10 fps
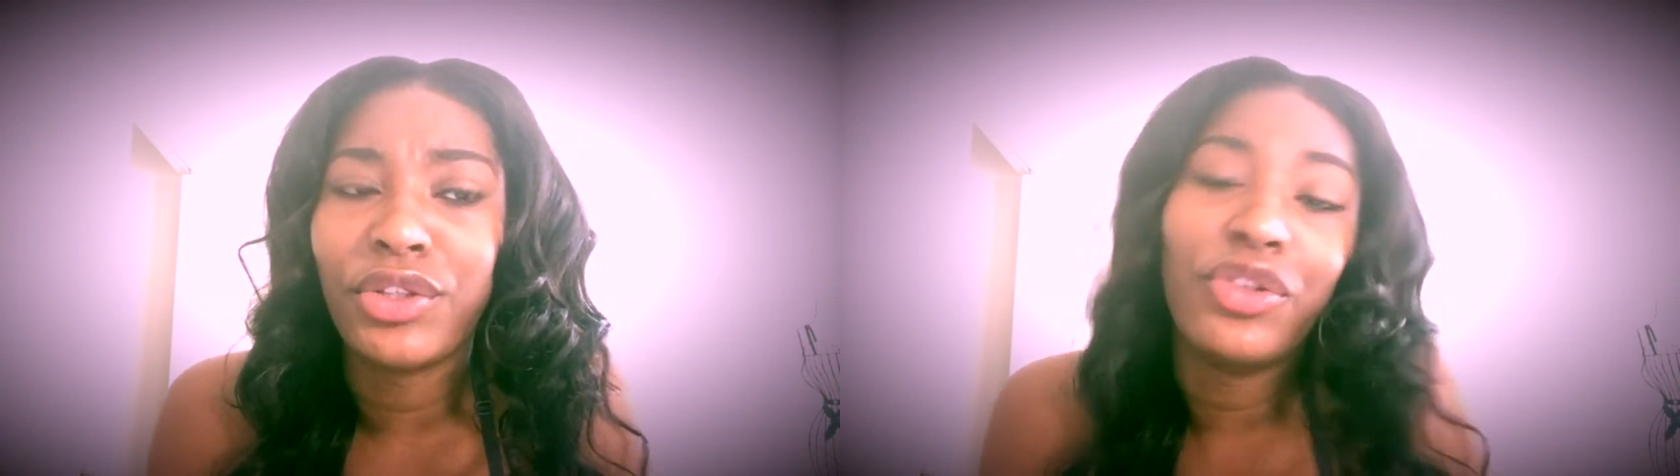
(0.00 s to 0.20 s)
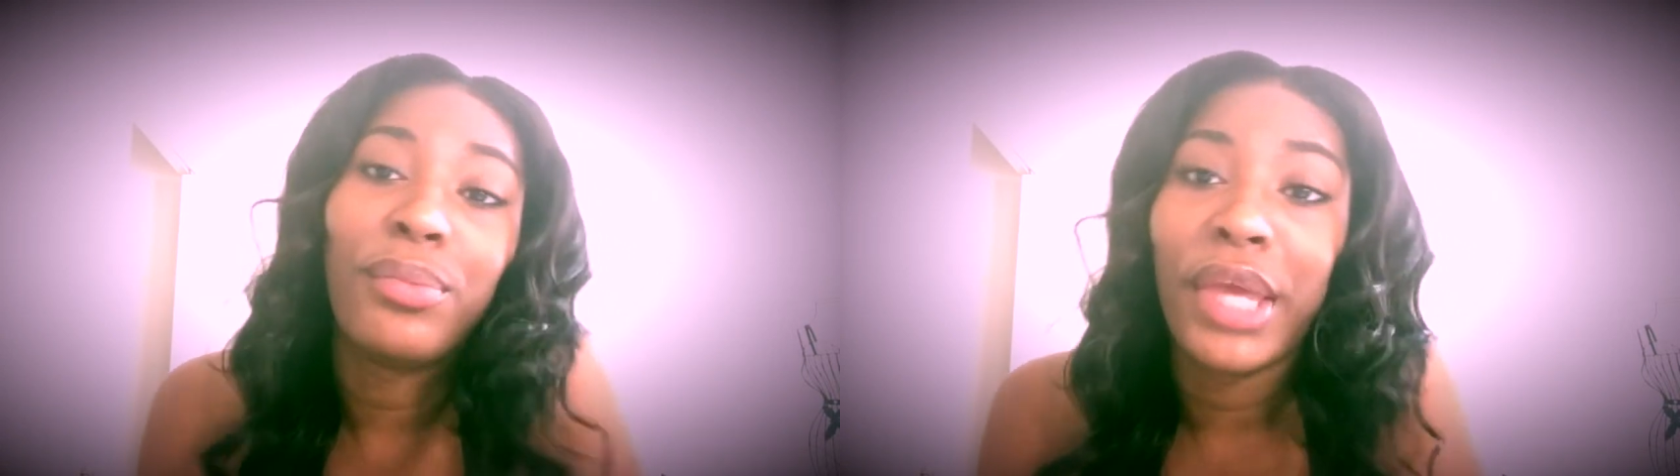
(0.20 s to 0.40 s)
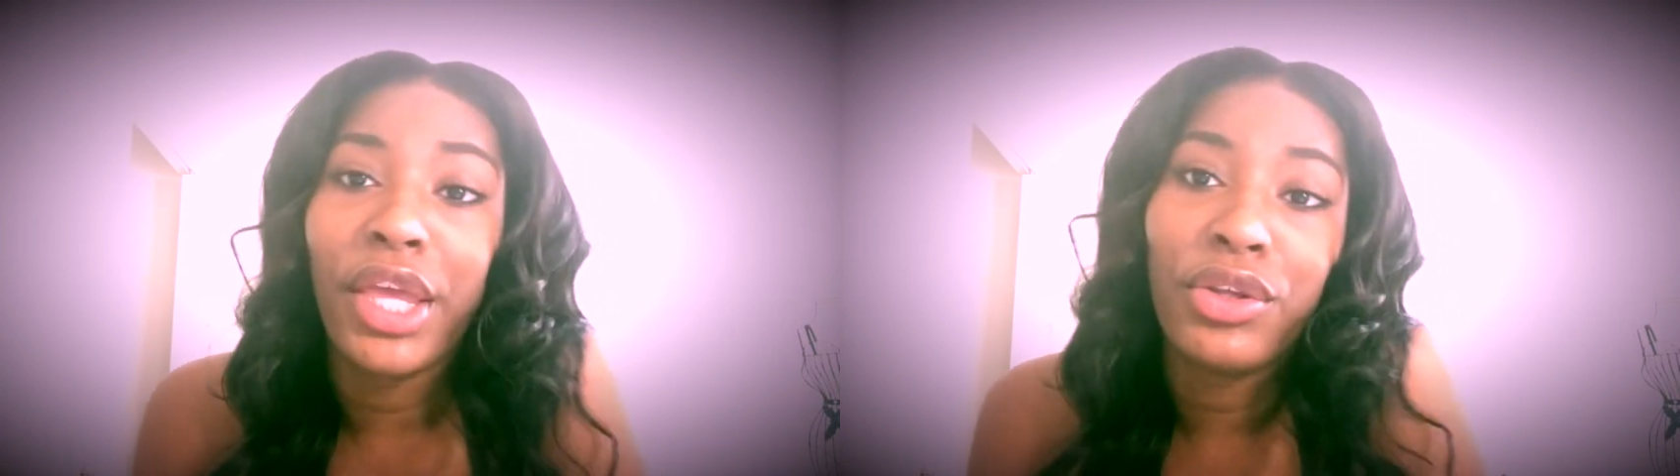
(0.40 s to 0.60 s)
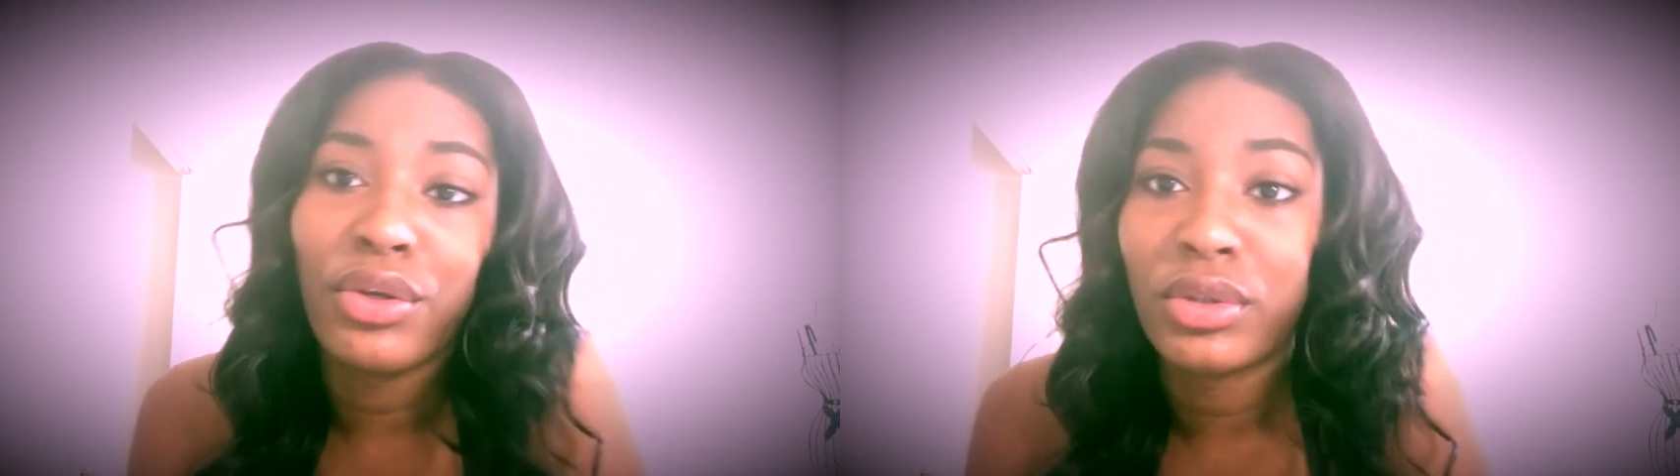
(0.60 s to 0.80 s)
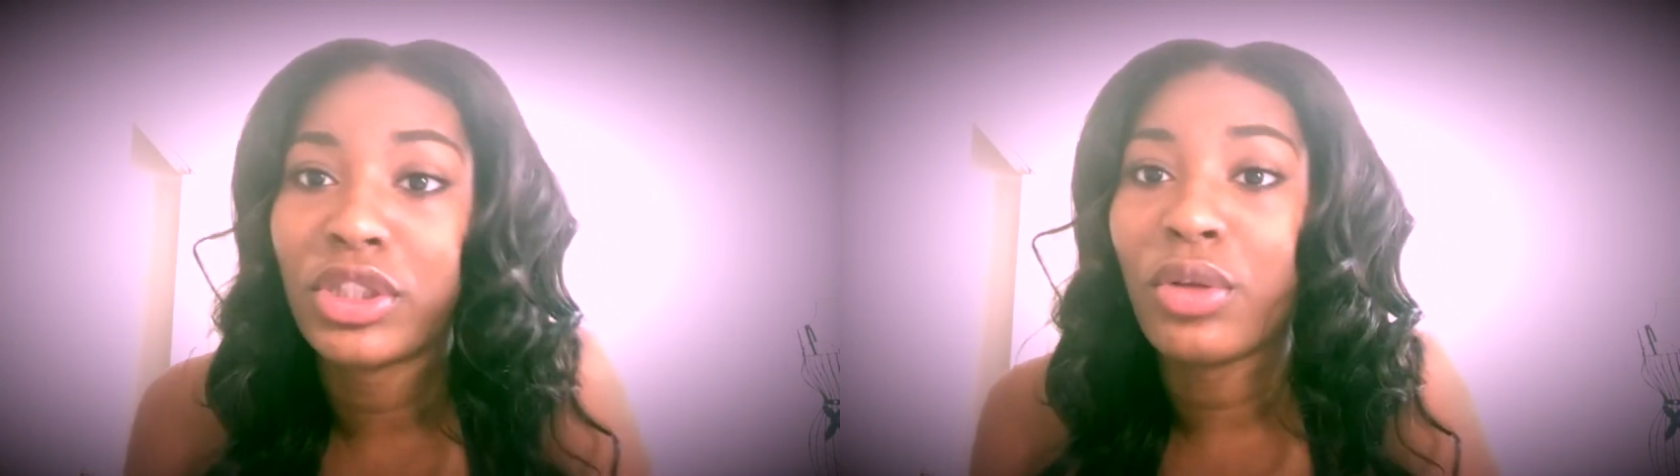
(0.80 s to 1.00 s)
it's just like
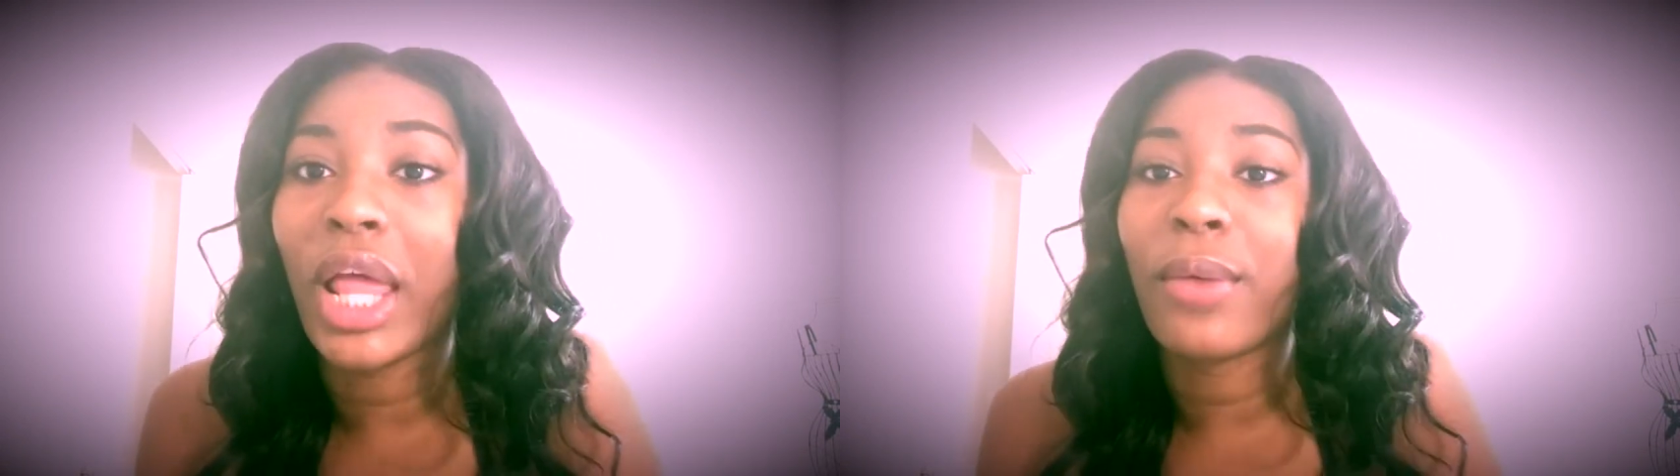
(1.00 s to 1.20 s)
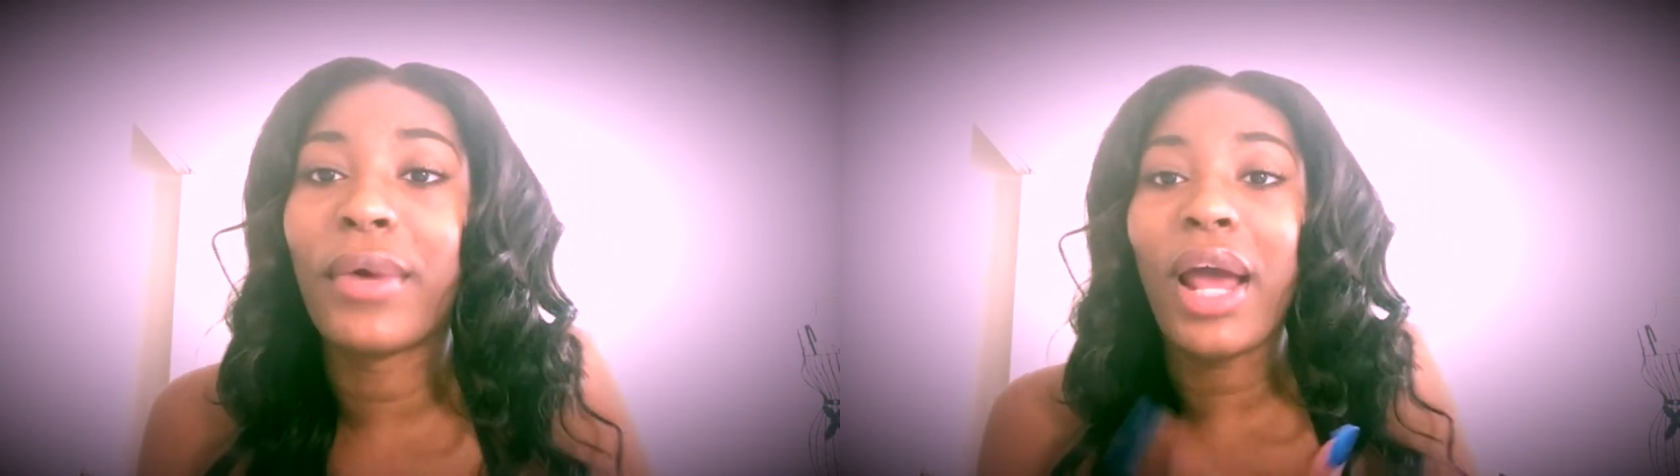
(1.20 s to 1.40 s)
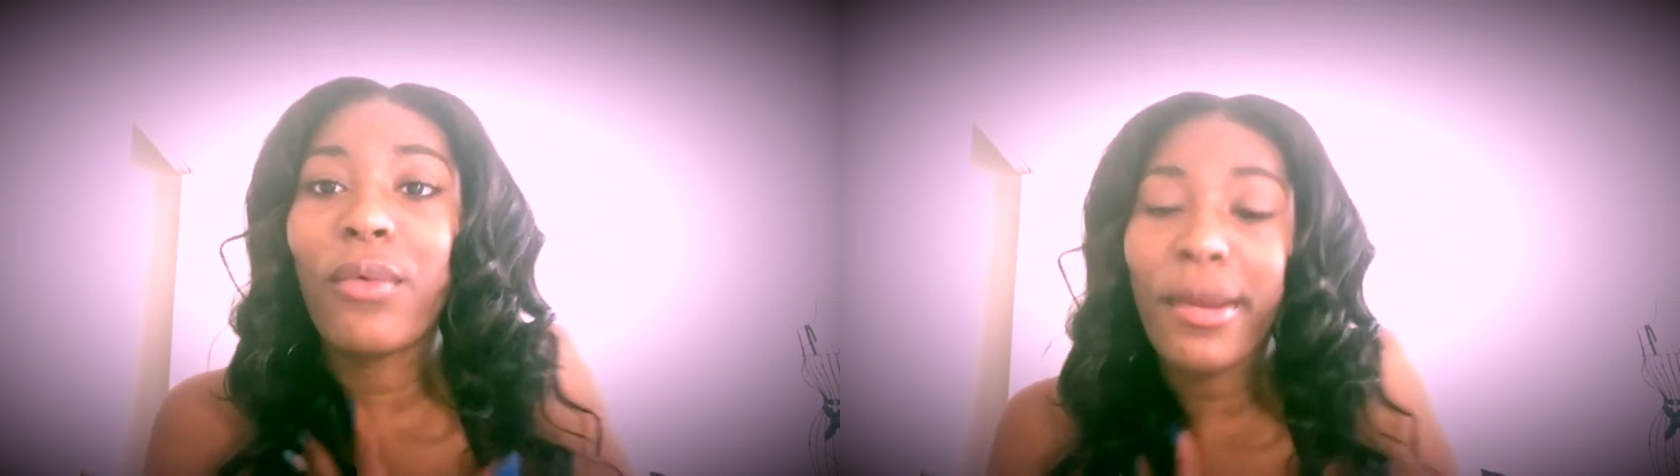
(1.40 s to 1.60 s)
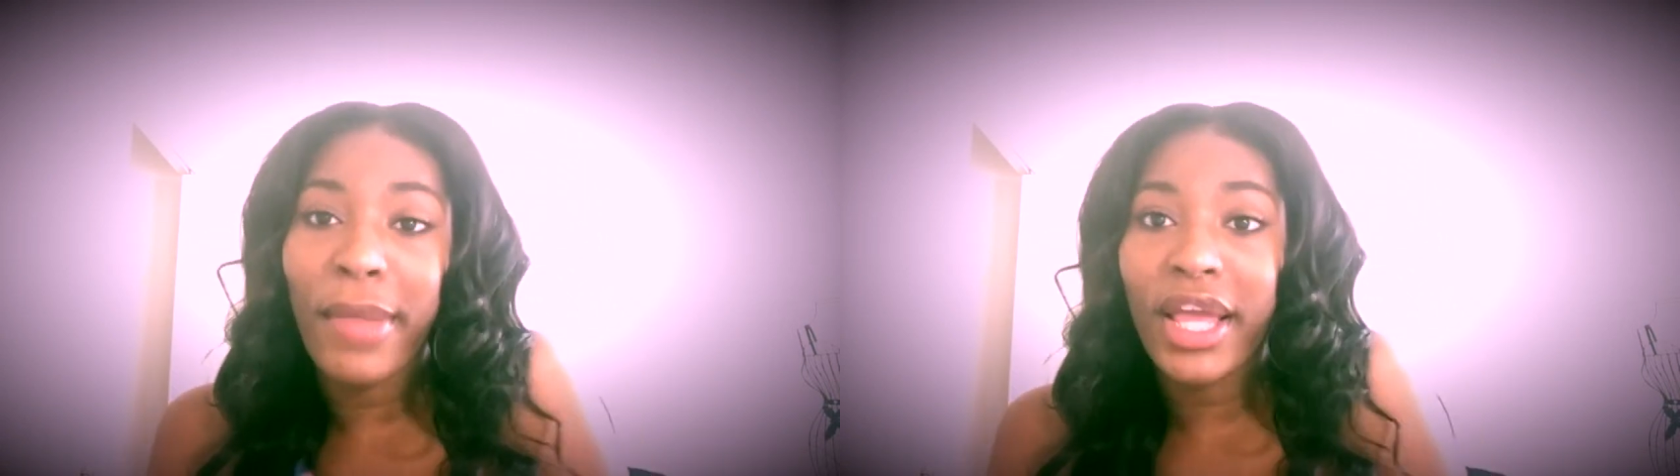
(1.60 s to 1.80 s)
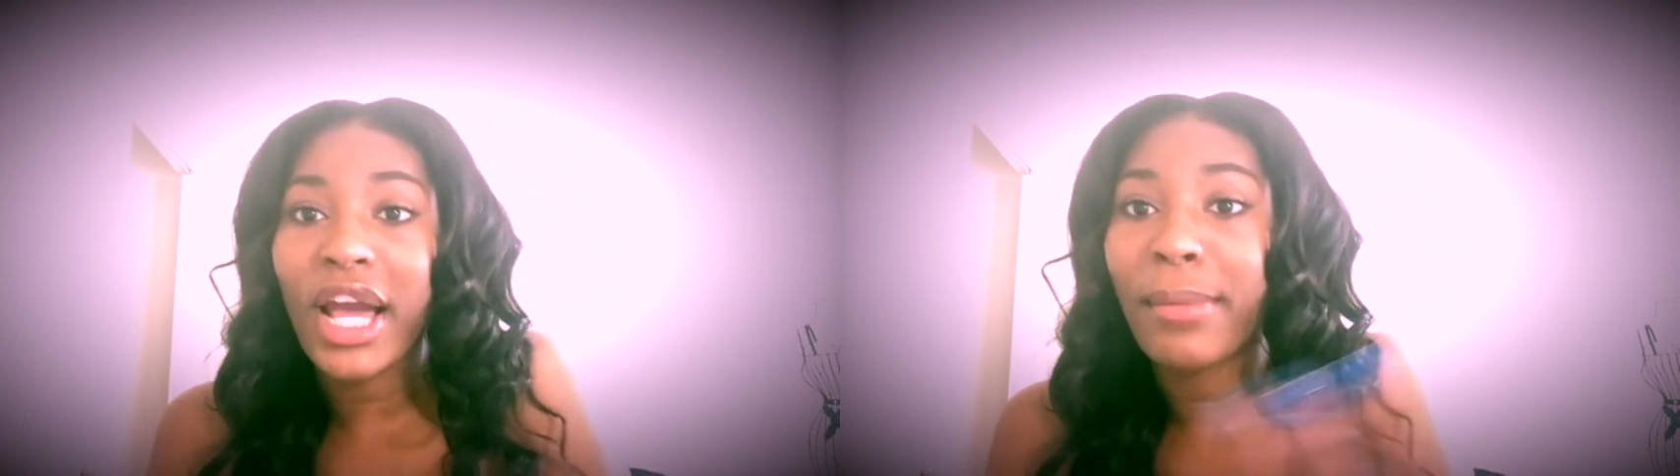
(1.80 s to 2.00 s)
really like
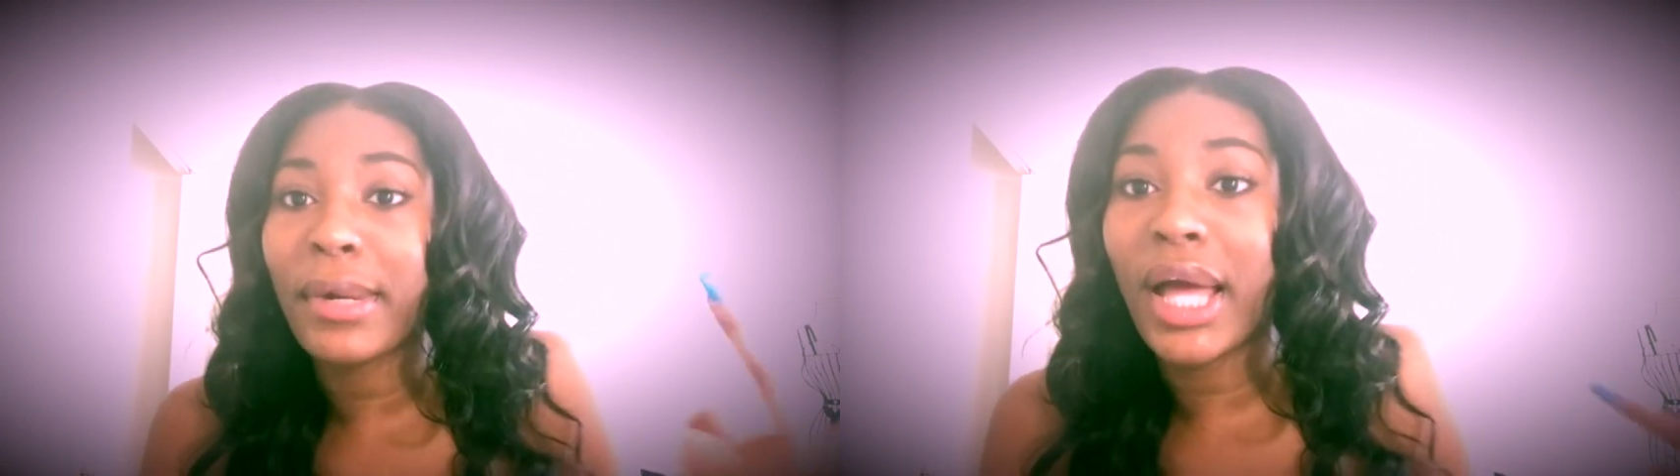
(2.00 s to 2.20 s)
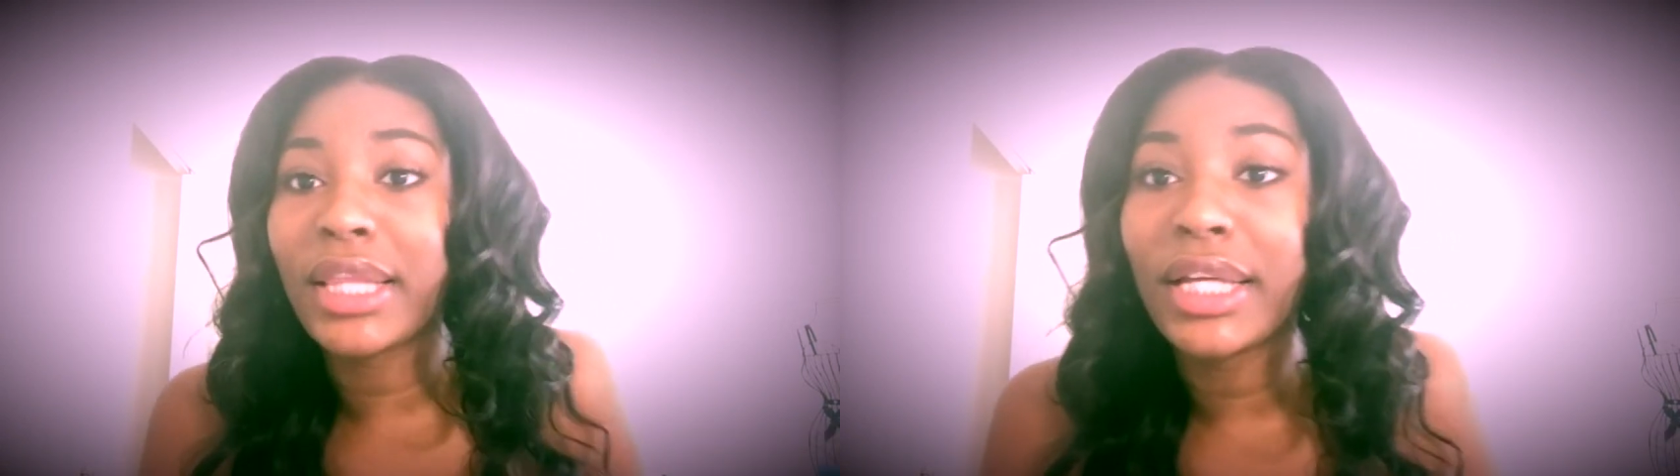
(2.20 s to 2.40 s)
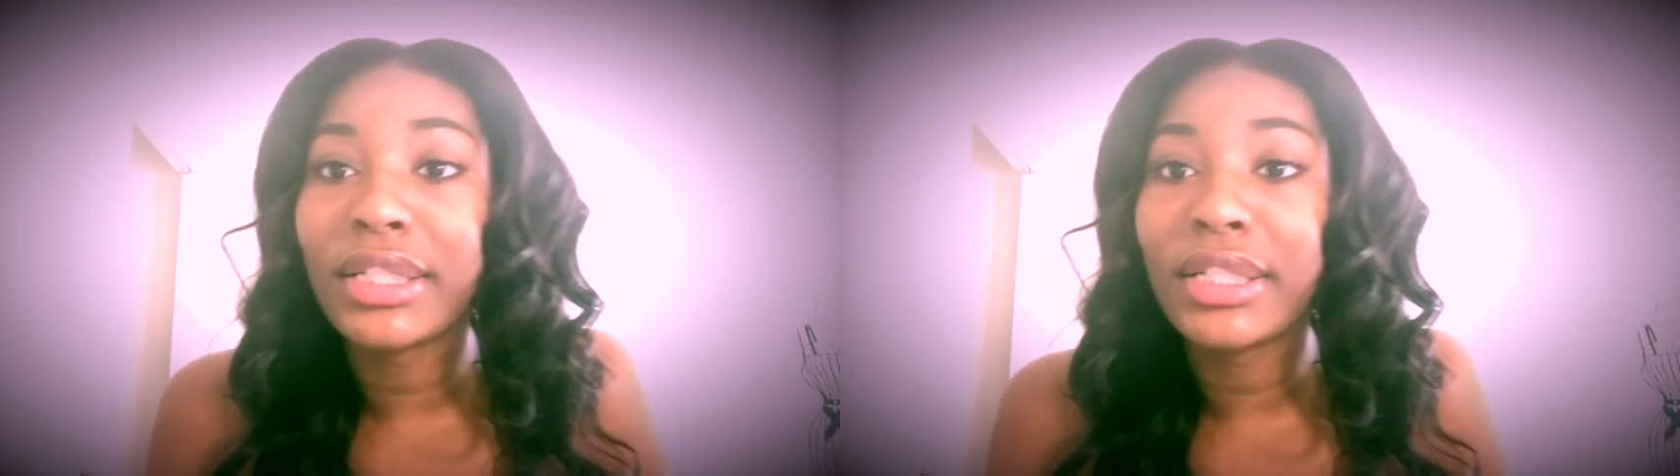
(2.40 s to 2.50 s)
you being you.